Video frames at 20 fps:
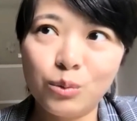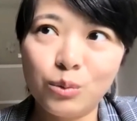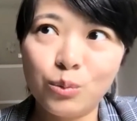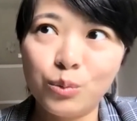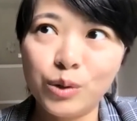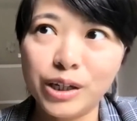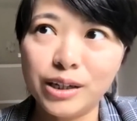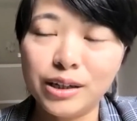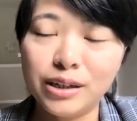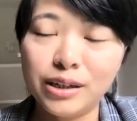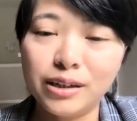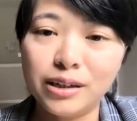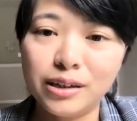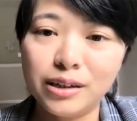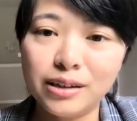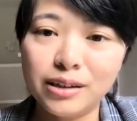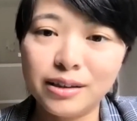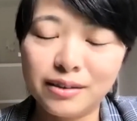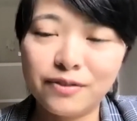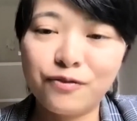
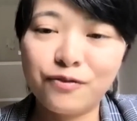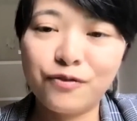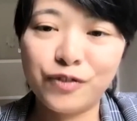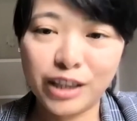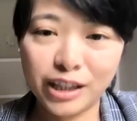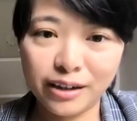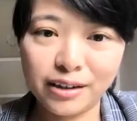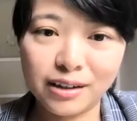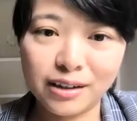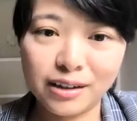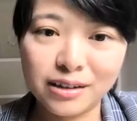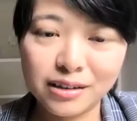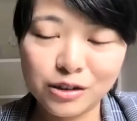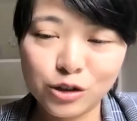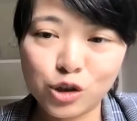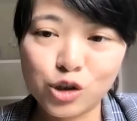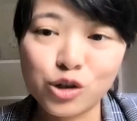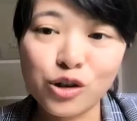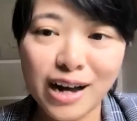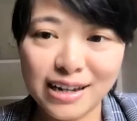we think
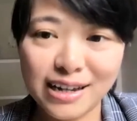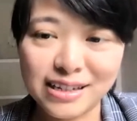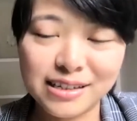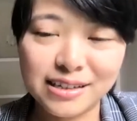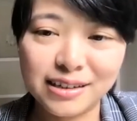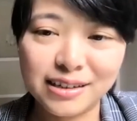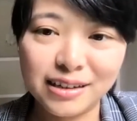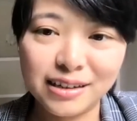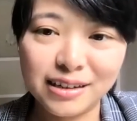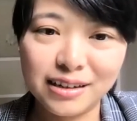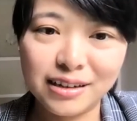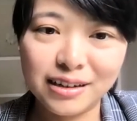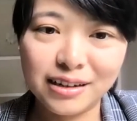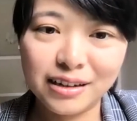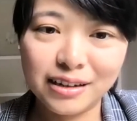trust, uh,